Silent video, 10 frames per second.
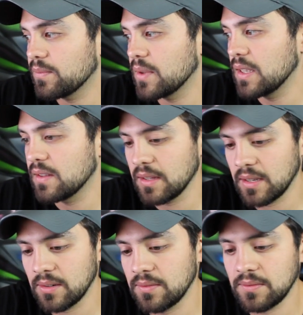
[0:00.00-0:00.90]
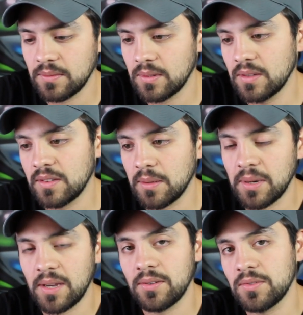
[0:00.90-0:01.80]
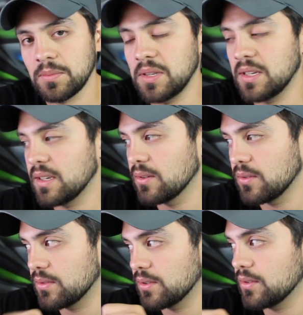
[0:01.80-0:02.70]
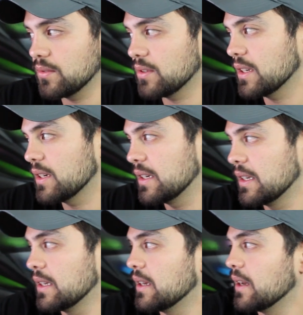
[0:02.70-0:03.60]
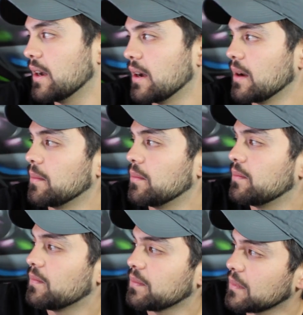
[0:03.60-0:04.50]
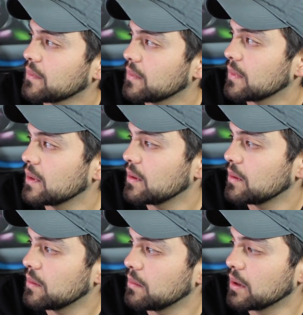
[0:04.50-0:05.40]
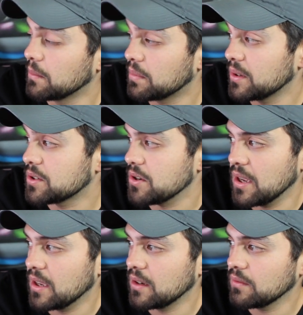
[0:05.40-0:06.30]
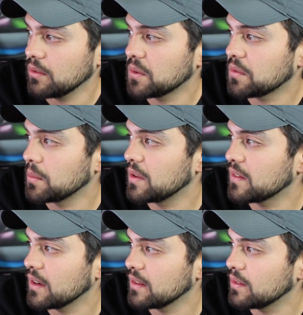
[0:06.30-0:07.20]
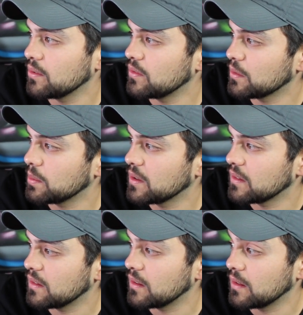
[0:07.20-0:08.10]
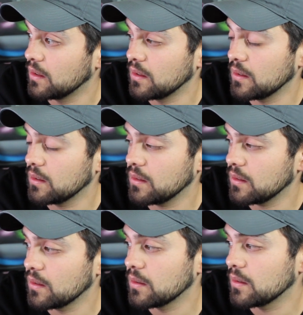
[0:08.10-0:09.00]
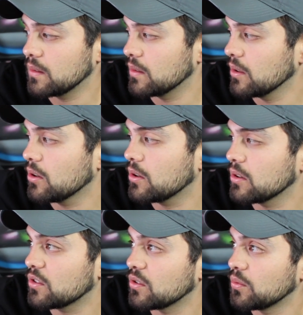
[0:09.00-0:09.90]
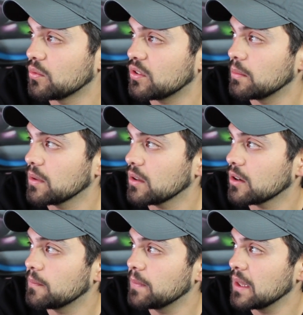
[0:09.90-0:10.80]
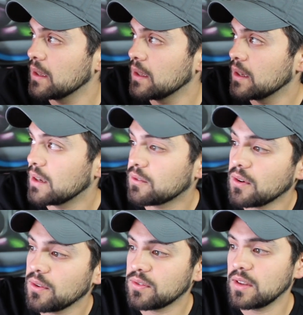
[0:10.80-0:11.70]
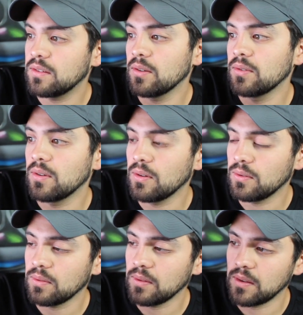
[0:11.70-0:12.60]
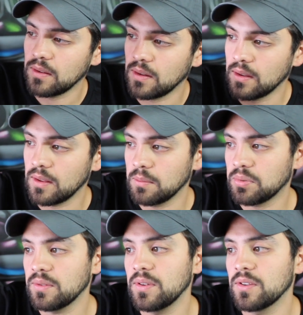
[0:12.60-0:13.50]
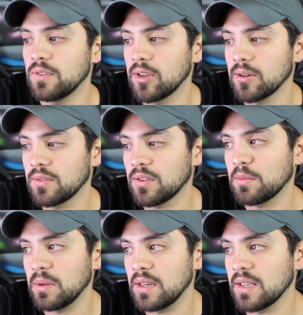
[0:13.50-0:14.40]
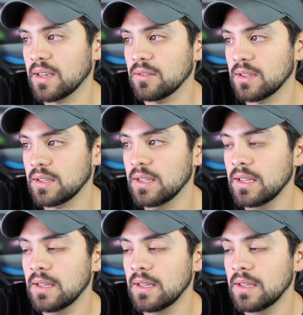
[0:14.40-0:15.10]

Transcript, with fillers: it's a lot of the same patterns repeating over and over again. But I'm pretty sure he had influence from this guy too, just because the look looks so similar. And for all those that don't know, in the previous video I was explaining how like